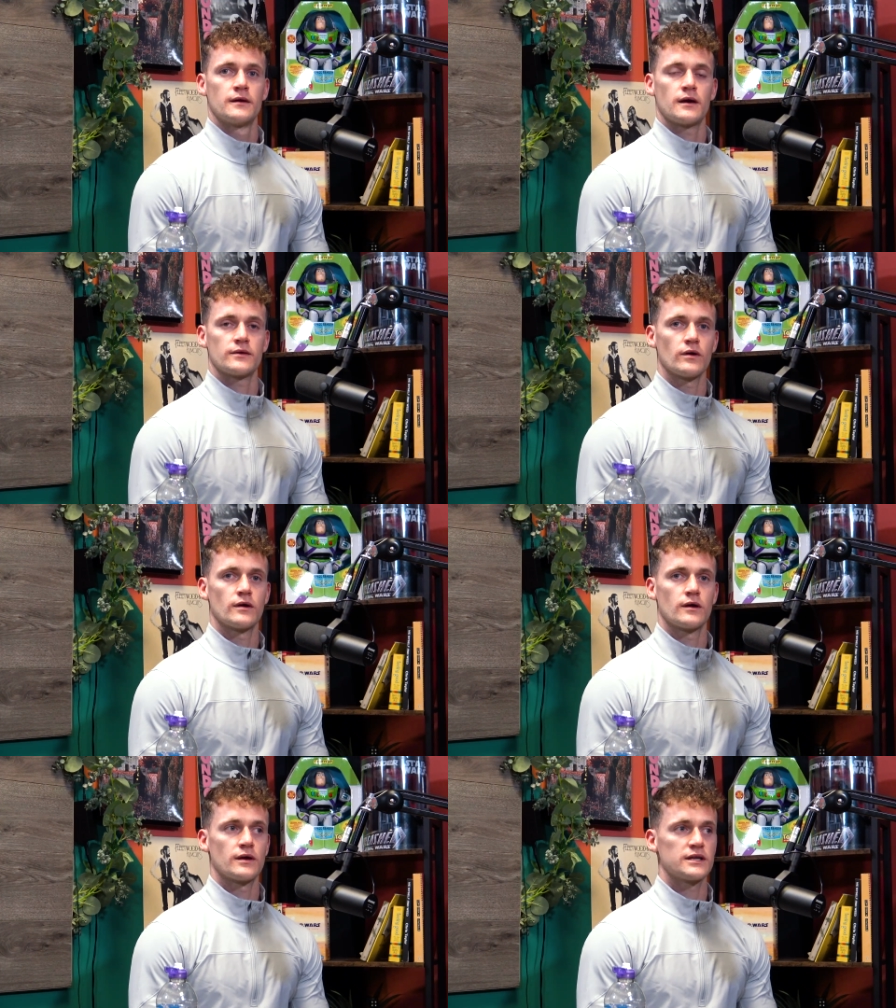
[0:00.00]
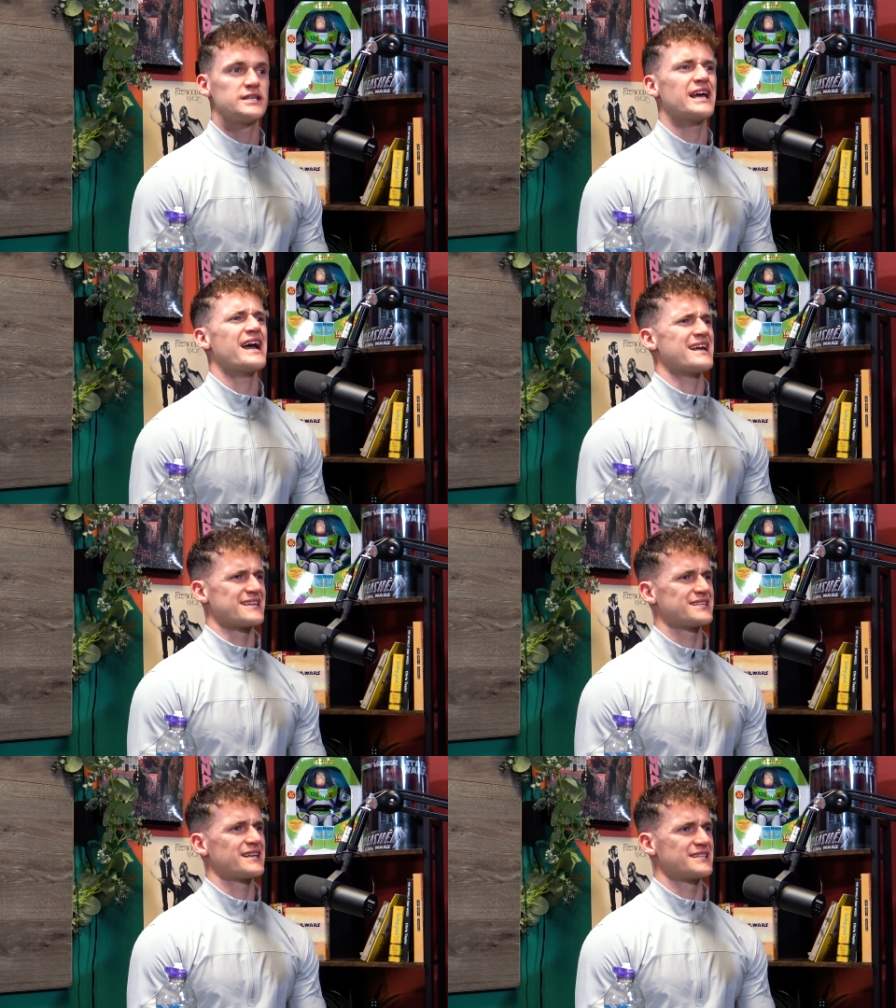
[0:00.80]
A trend.
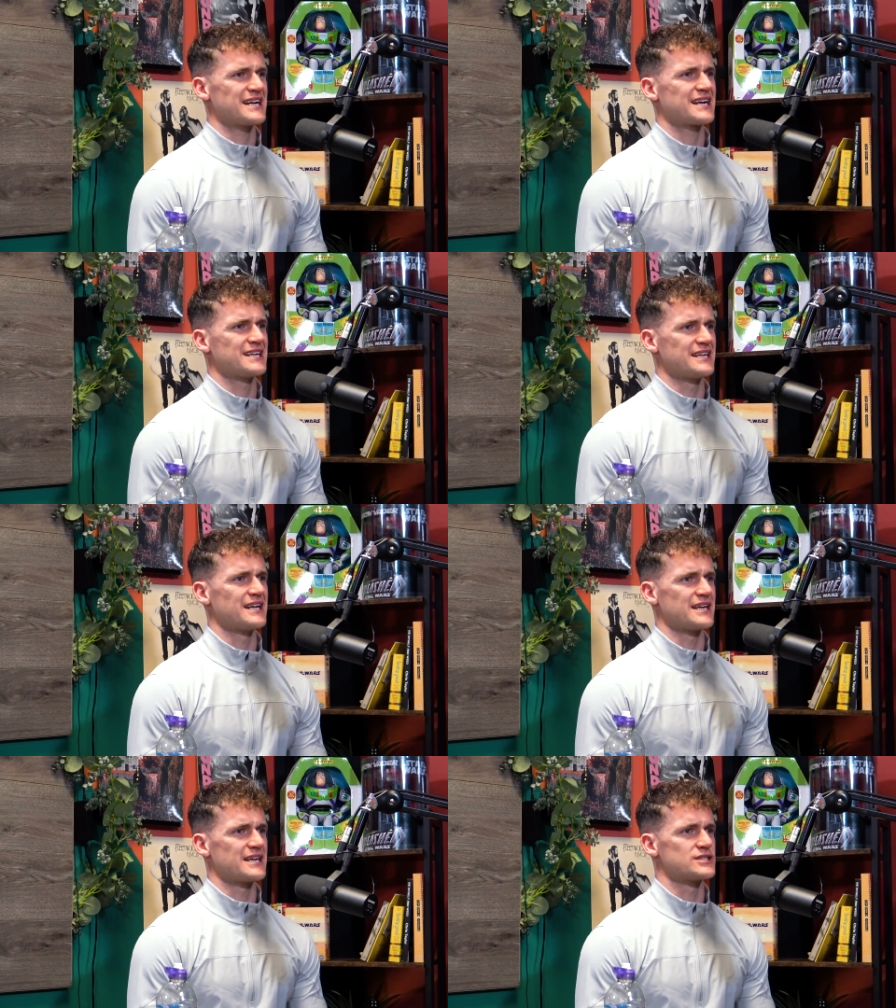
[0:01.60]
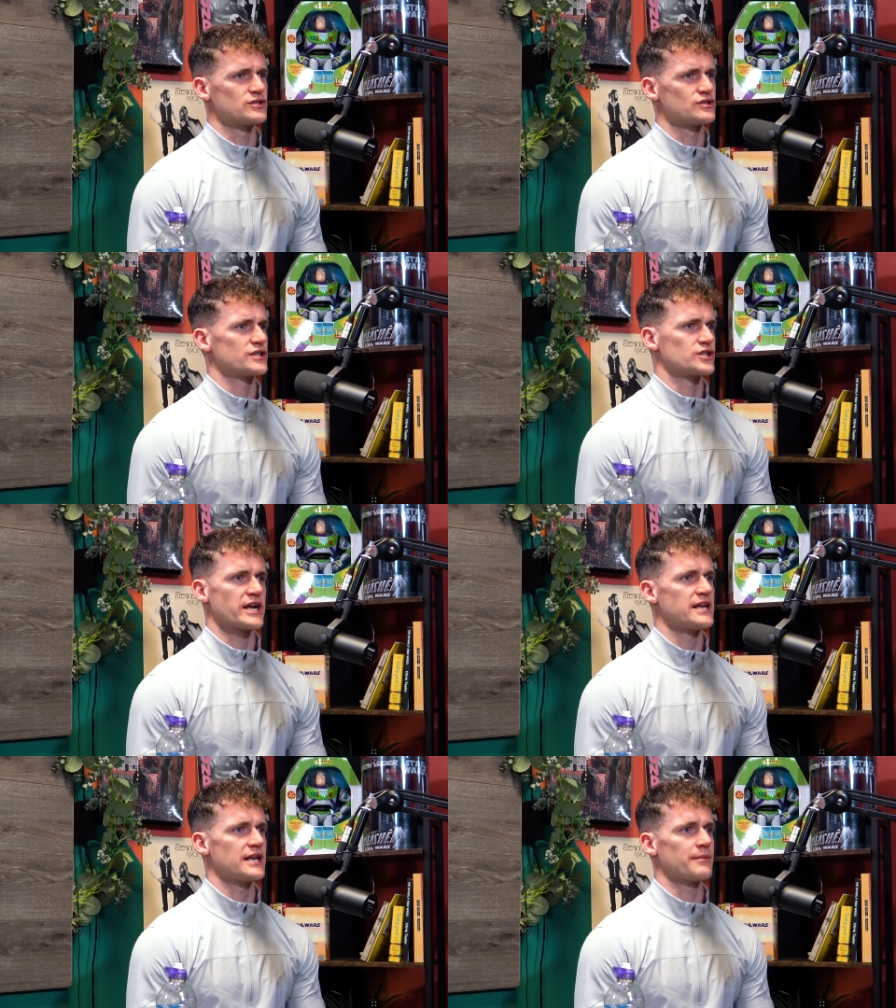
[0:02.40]
Yes, exactly. Mm. Like it's just a
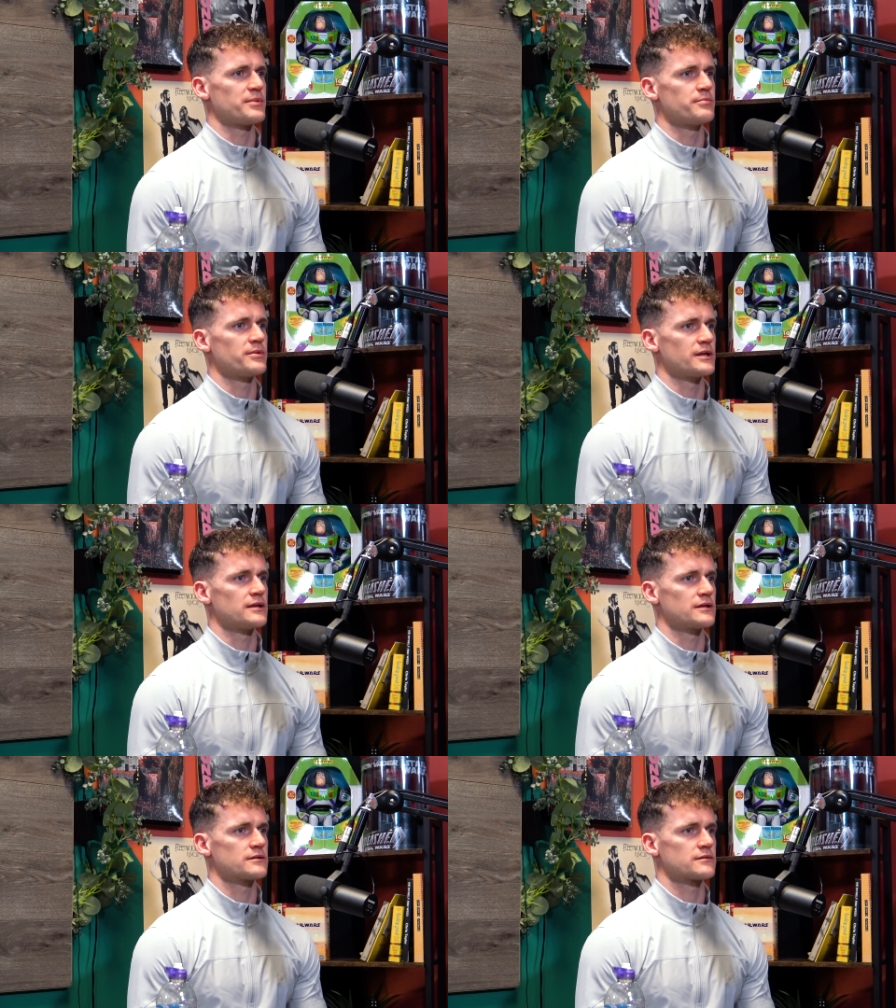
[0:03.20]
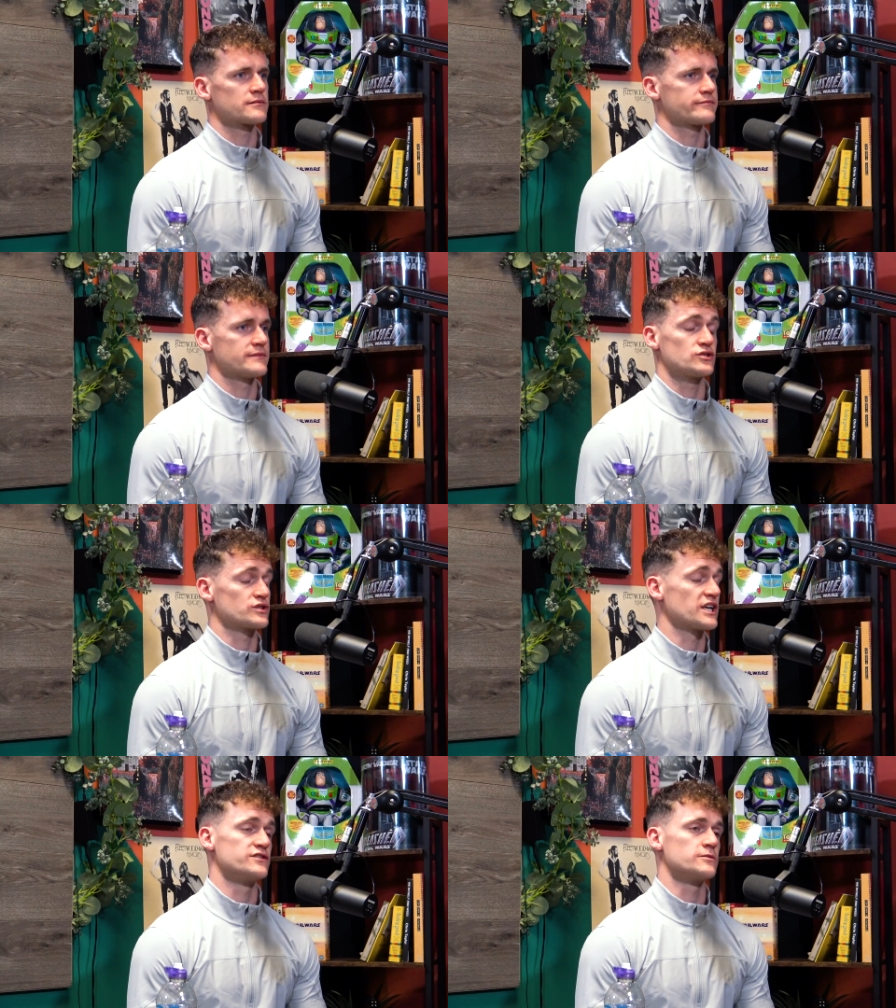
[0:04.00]
trend that people. It
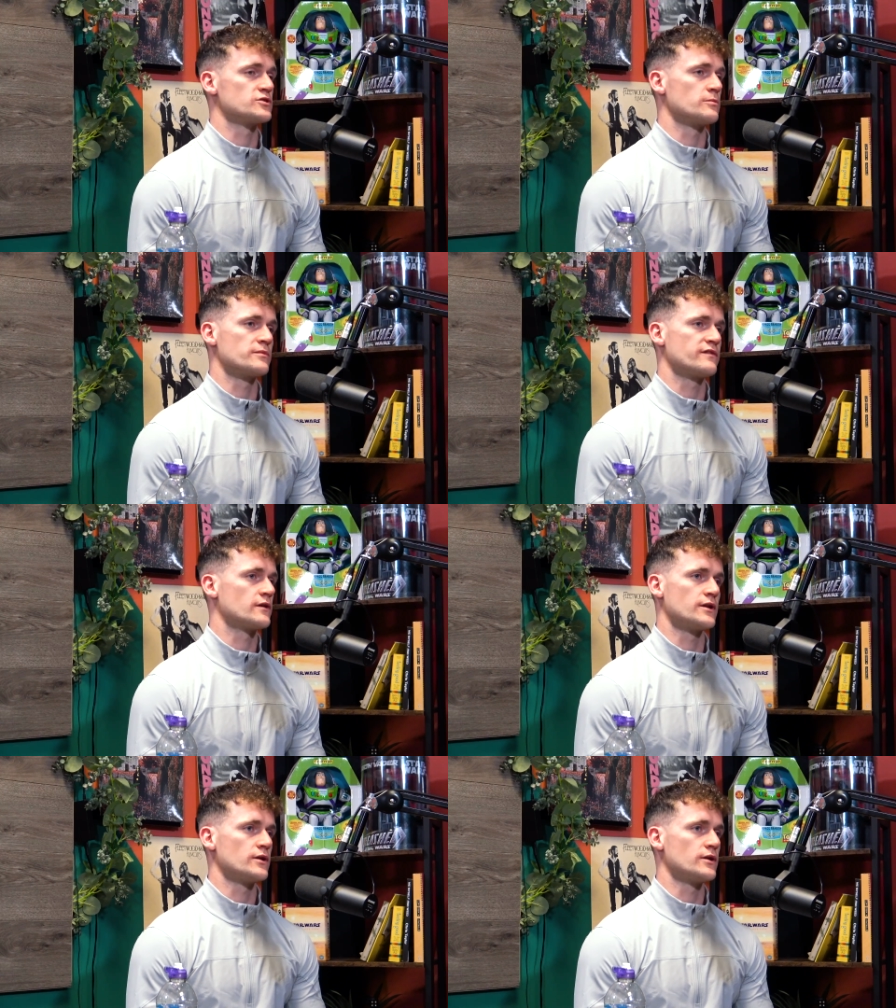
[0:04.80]
just gives them something to fucking do.